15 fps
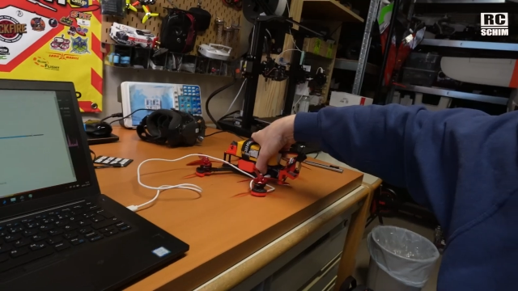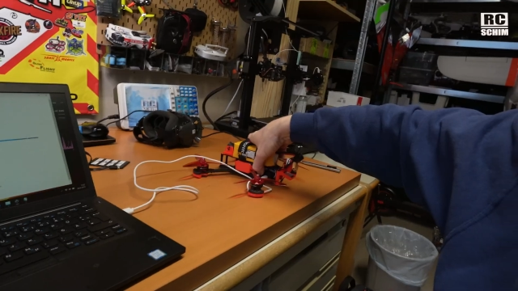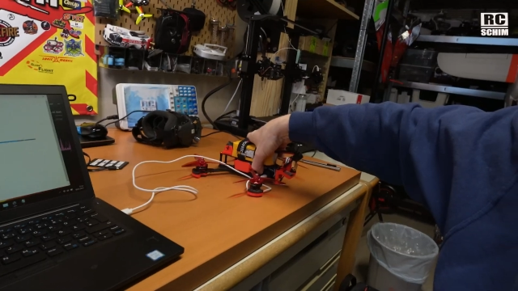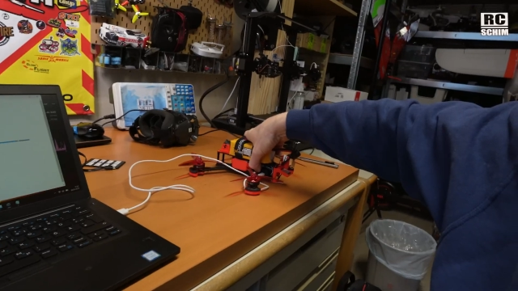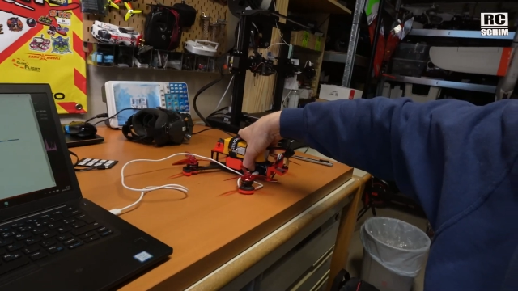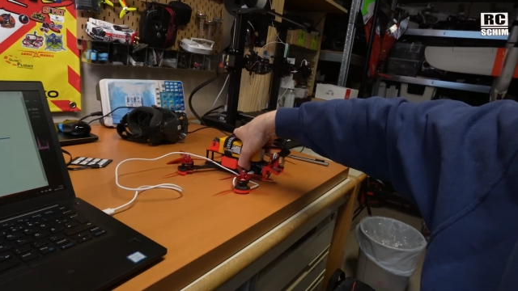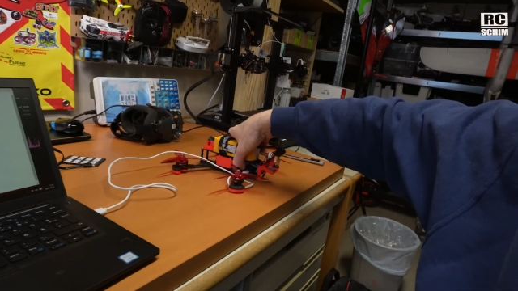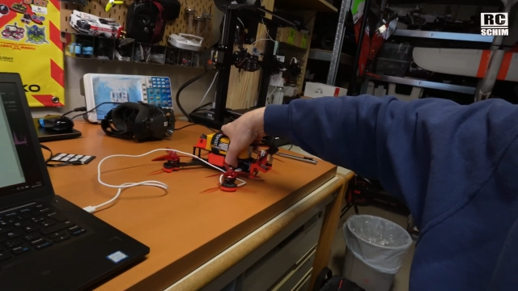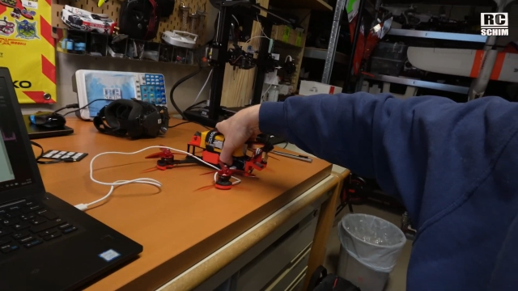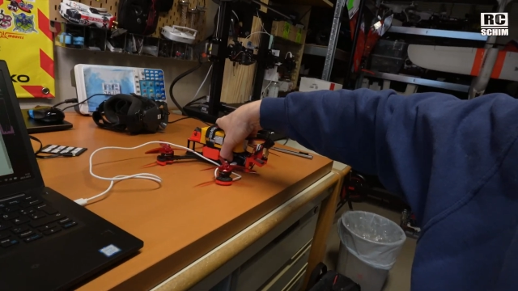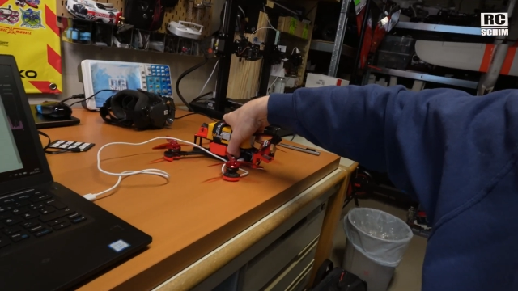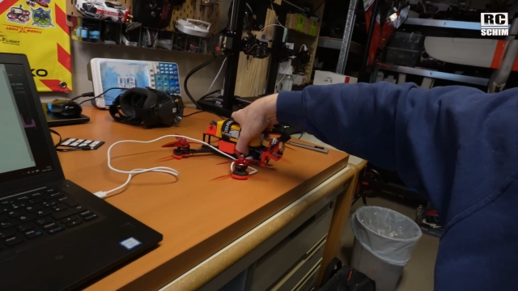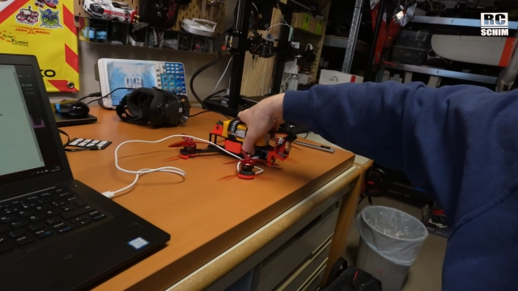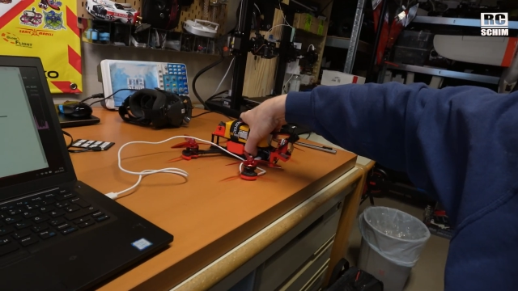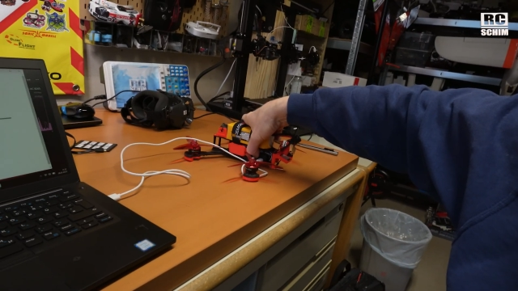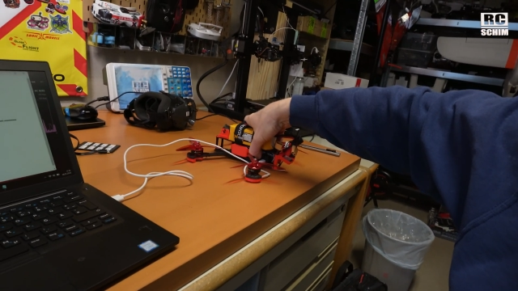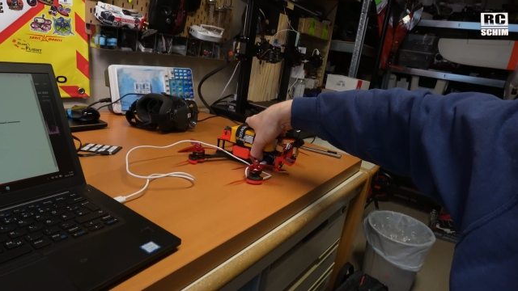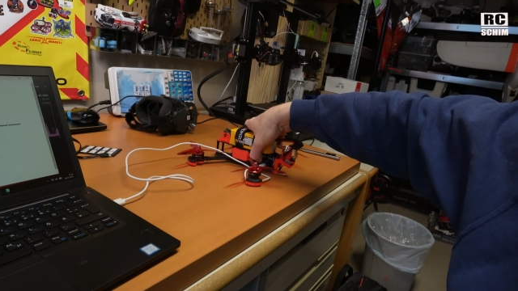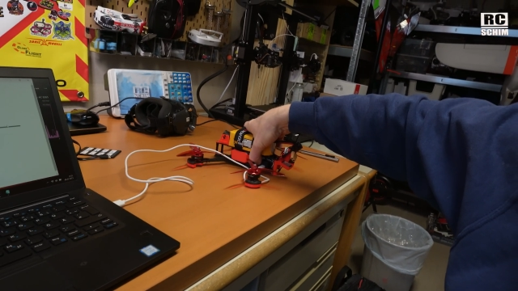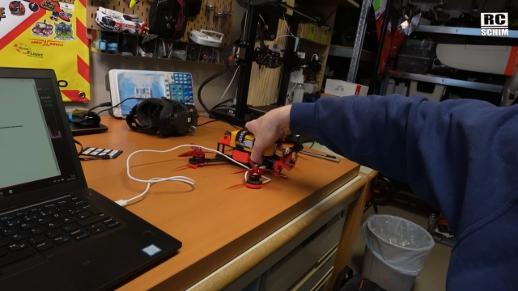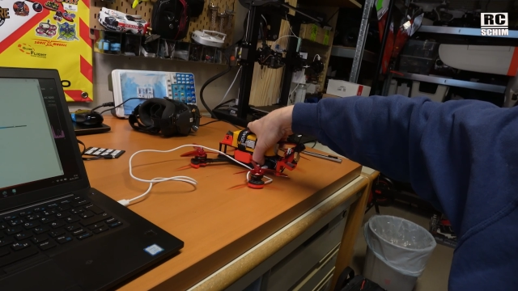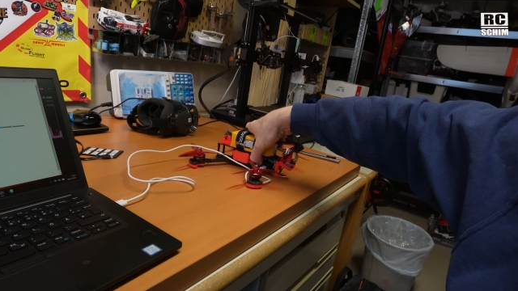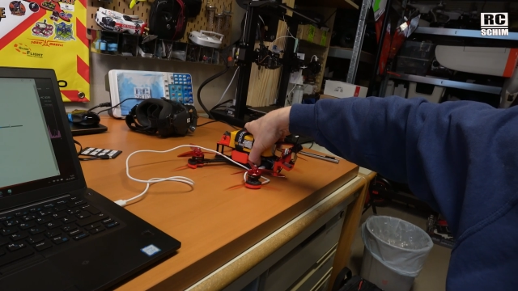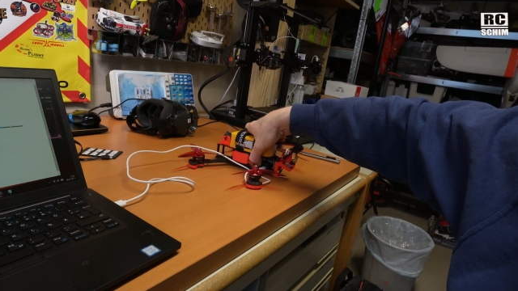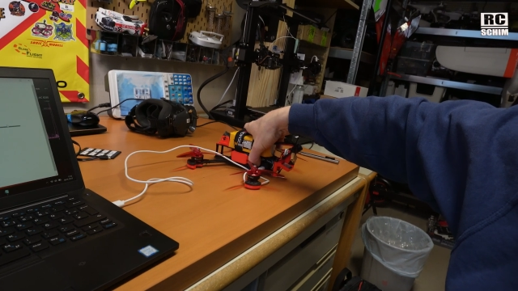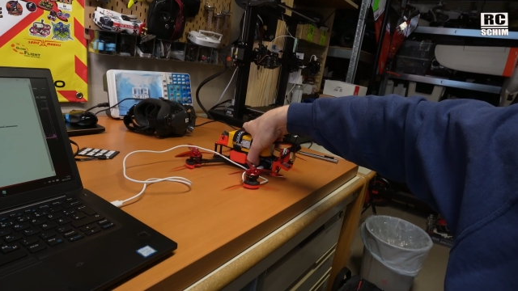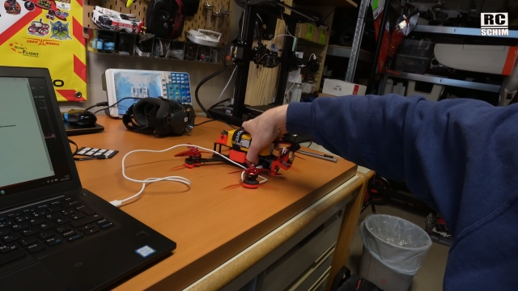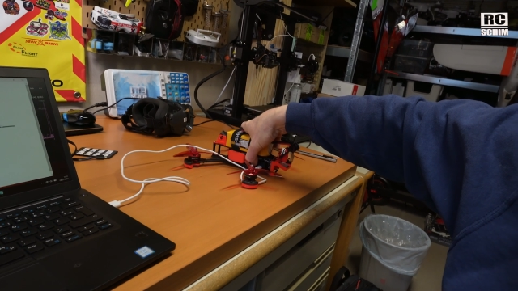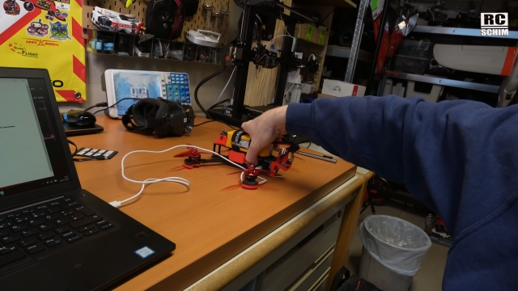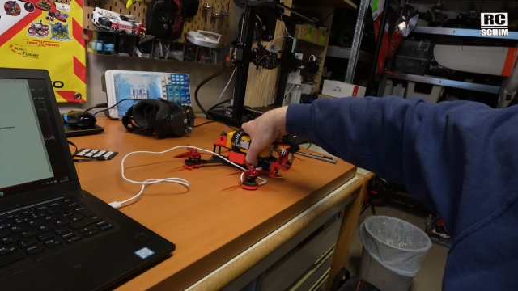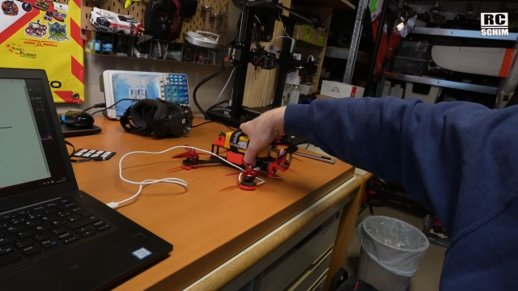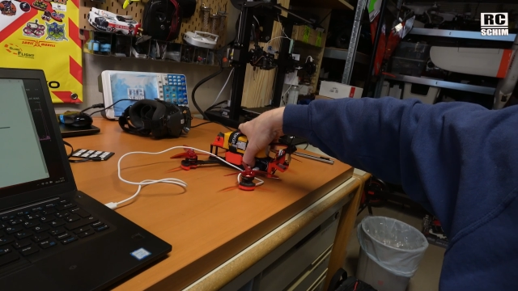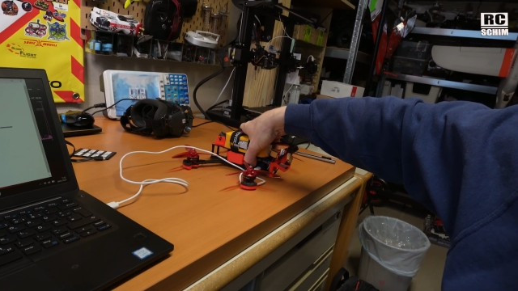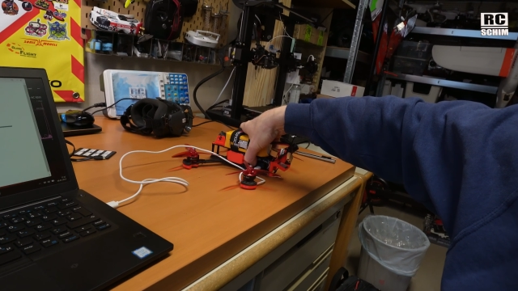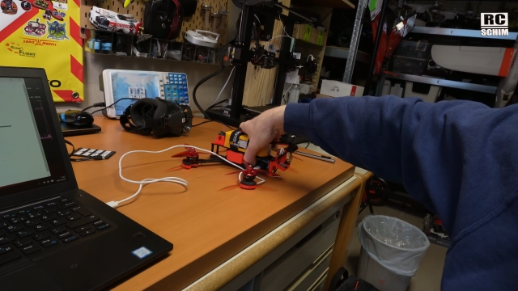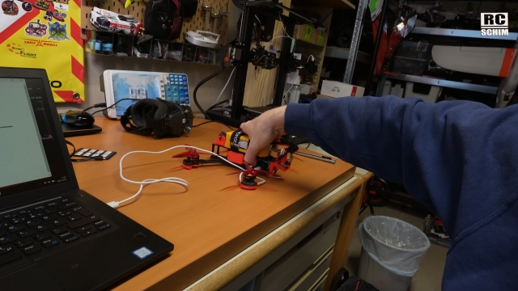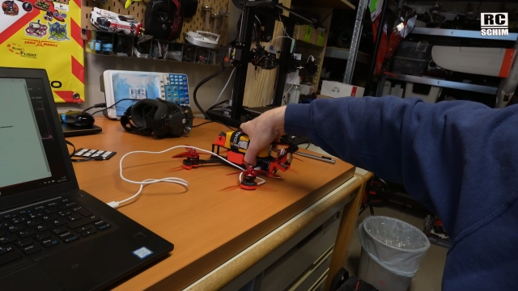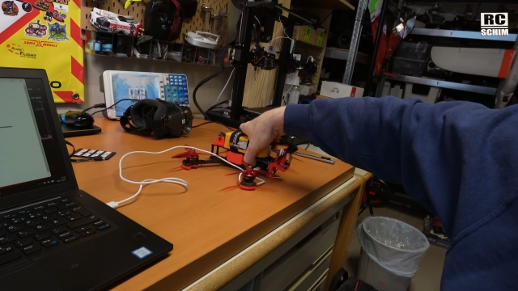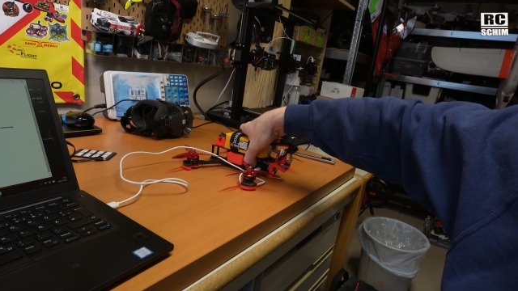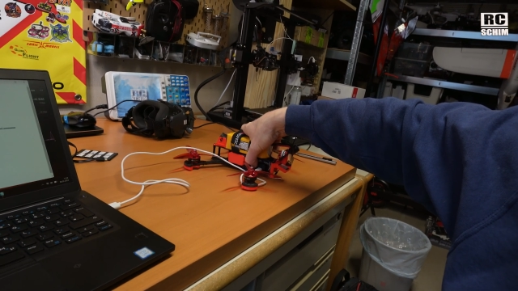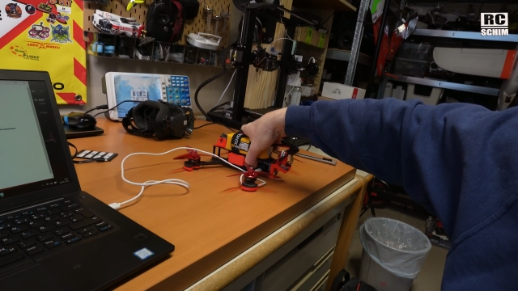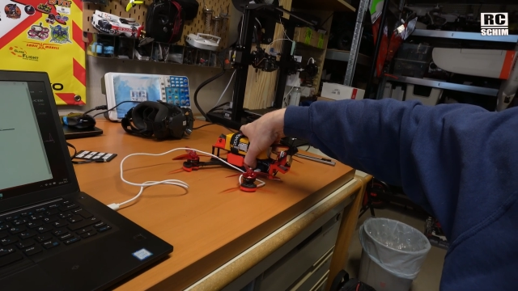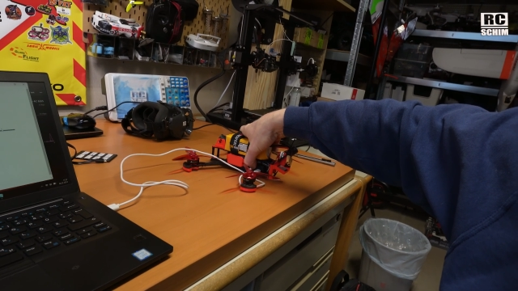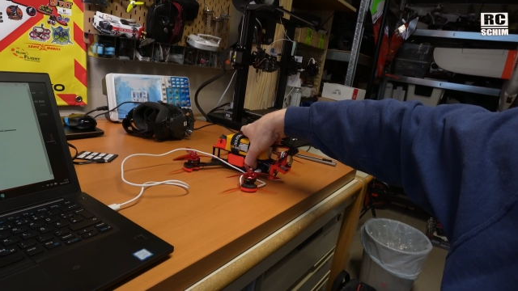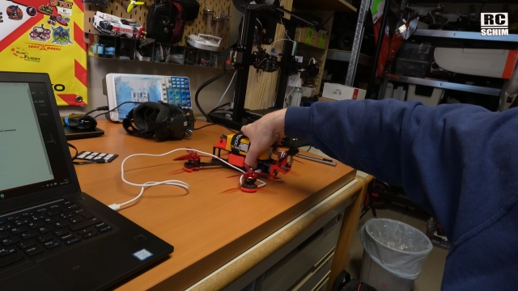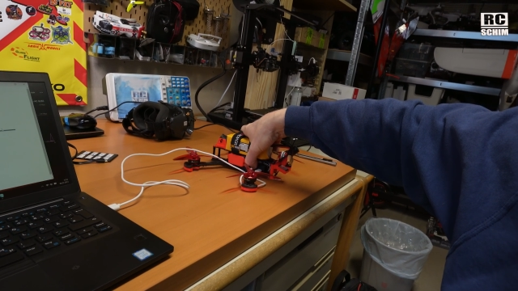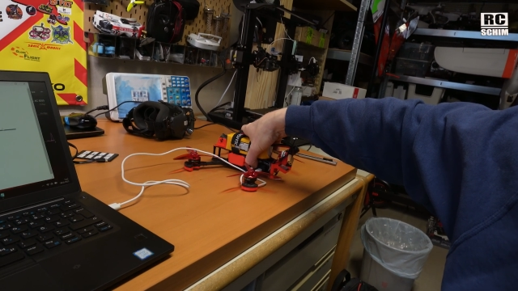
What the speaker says: [unreadable: no face in view]